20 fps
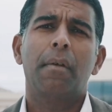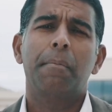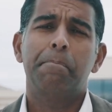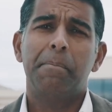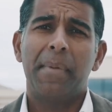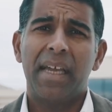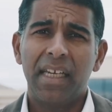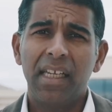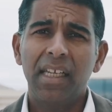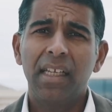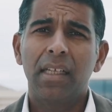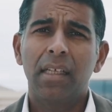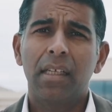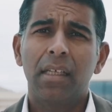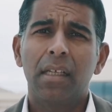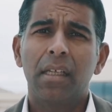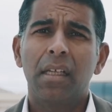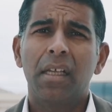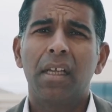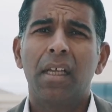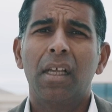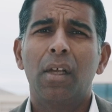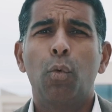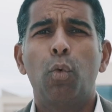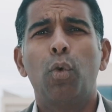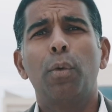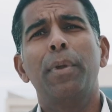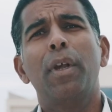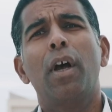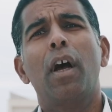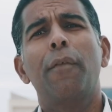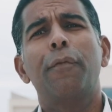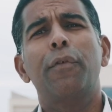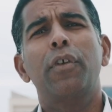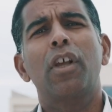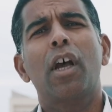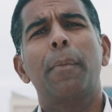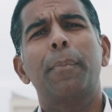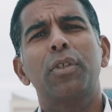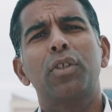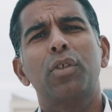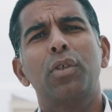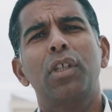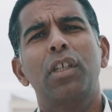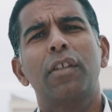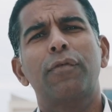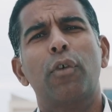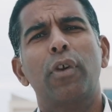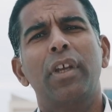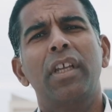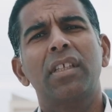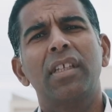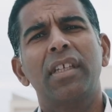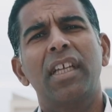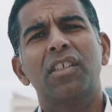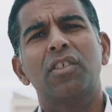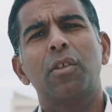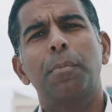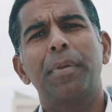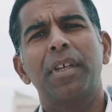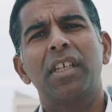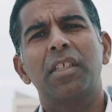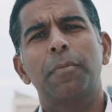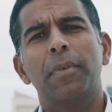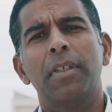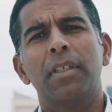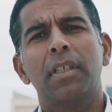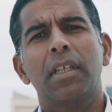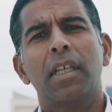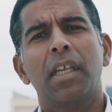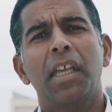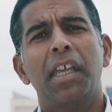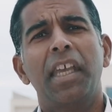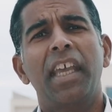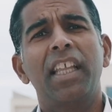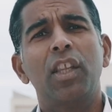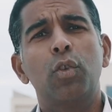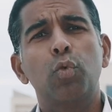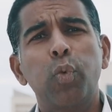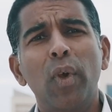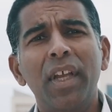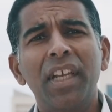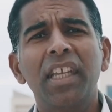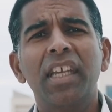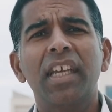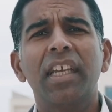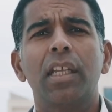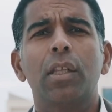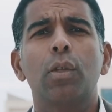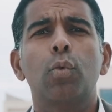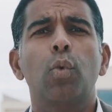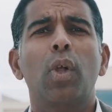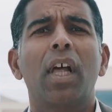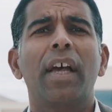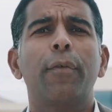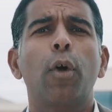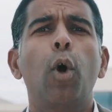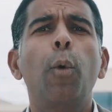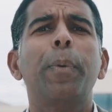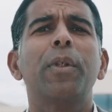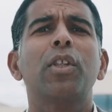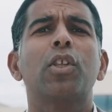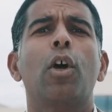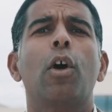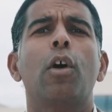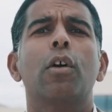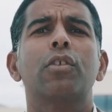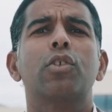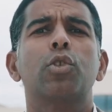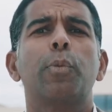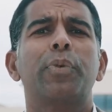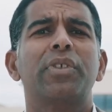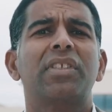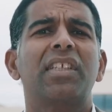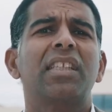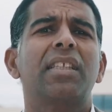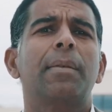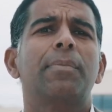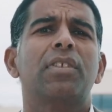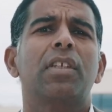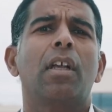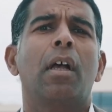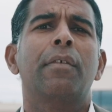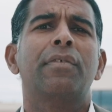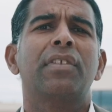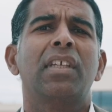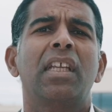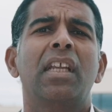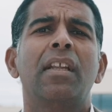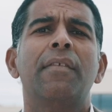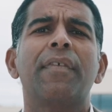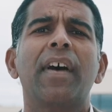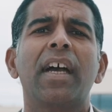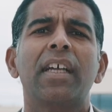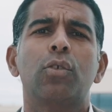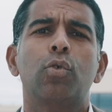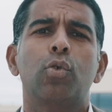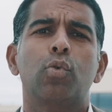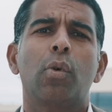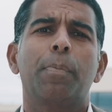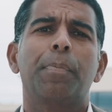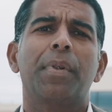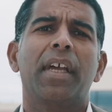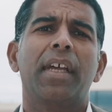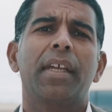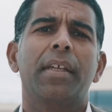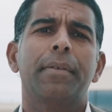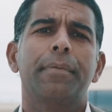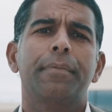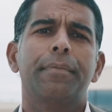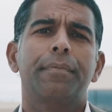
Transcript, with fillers: Many will be offering opportunities for international placement, and 28 will have open talks to present themselves and invite you to apply.